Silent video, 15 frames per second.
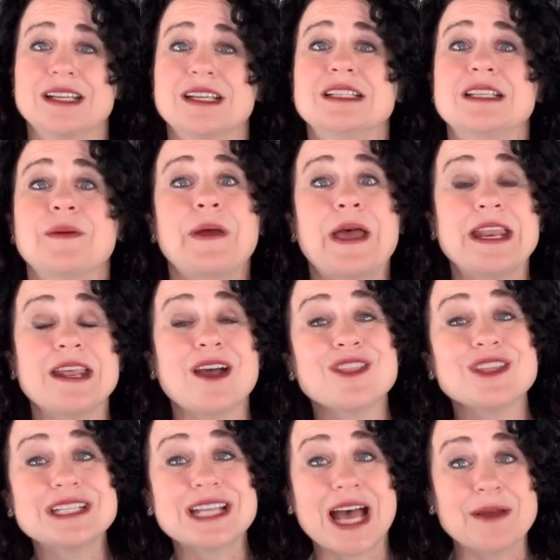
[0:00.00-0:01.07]
Depending on
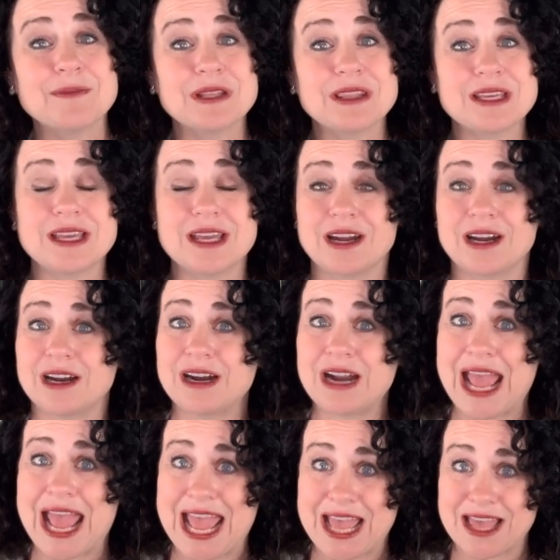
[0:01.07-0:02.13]
the time of the year
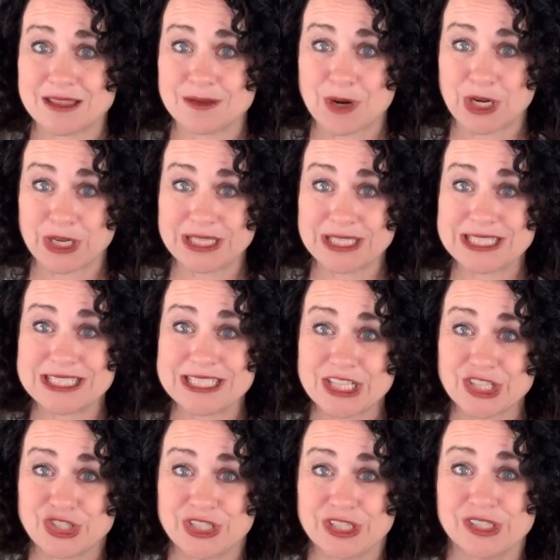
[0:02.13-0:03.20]
and the market
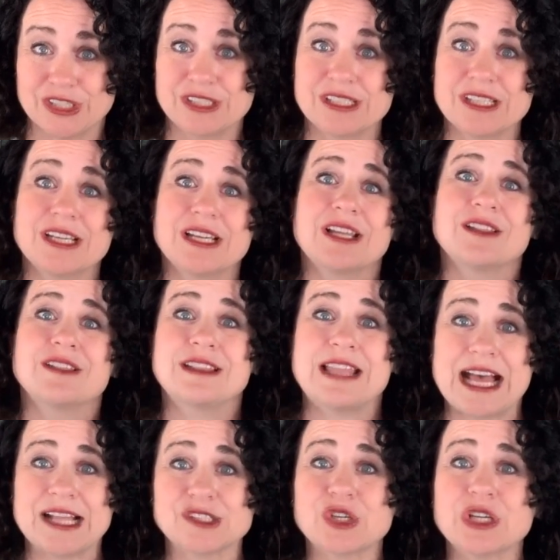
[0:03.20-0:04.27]
conditions,
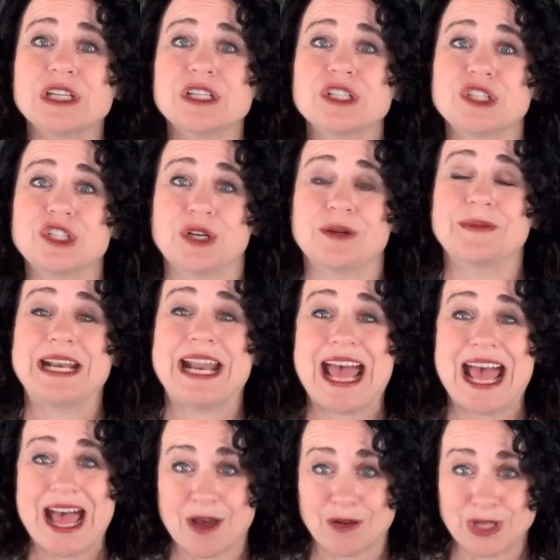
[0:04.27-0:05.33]
that's going to determine
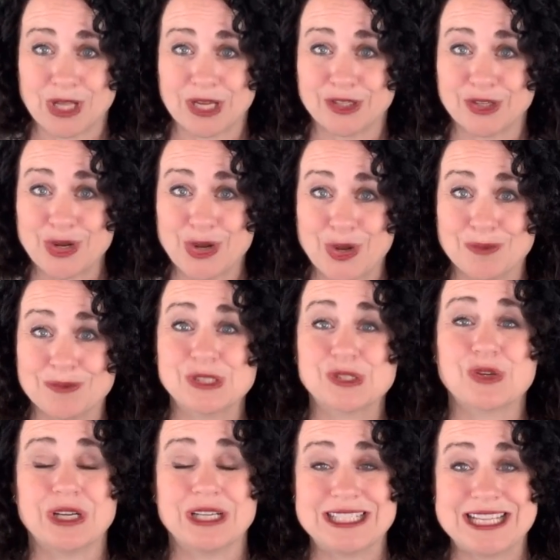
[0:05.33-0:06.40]
how long your home is
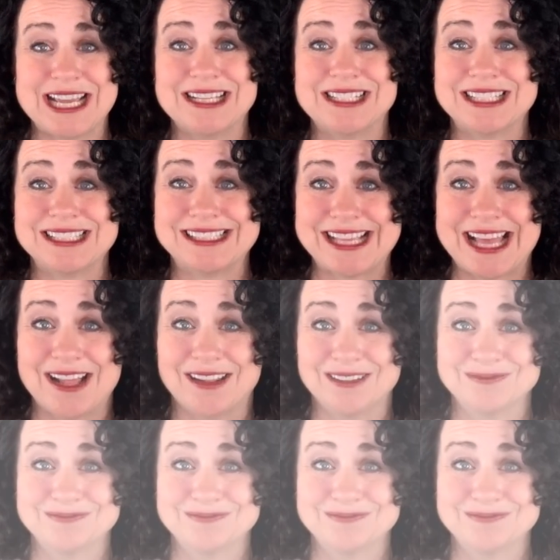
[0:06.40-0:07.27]
going to take to sell.